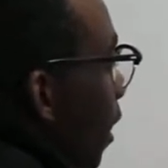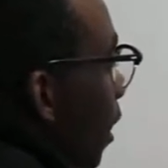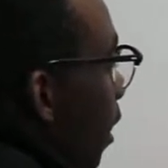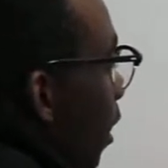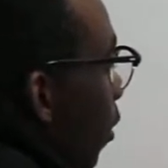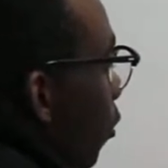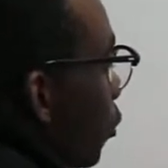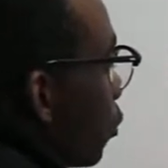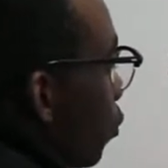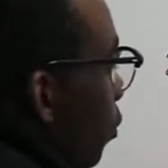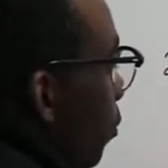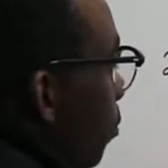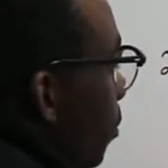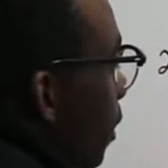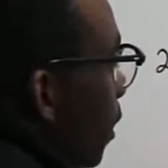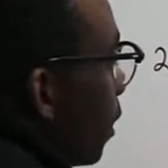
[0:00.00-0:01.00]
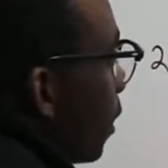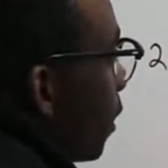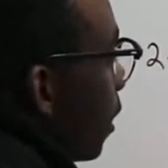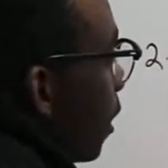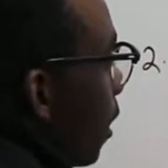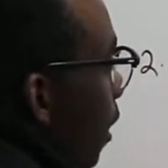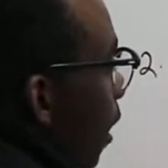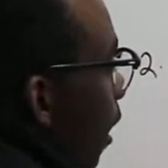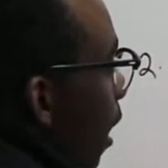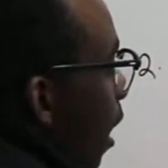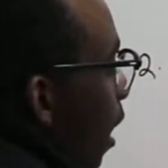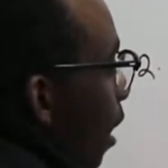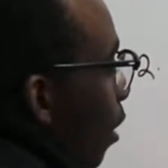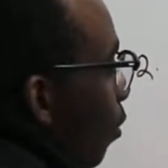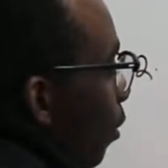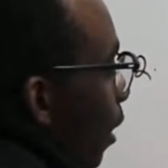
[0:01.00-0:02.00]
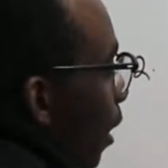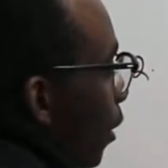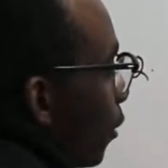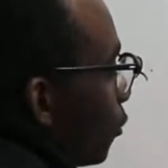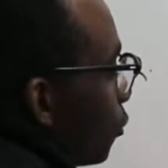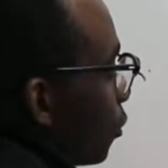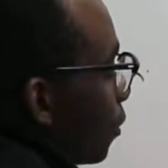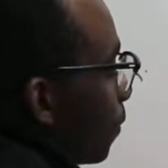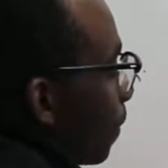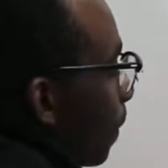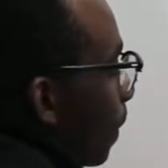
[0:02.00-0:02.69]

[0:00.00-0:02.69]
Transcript: alcohols will be ROH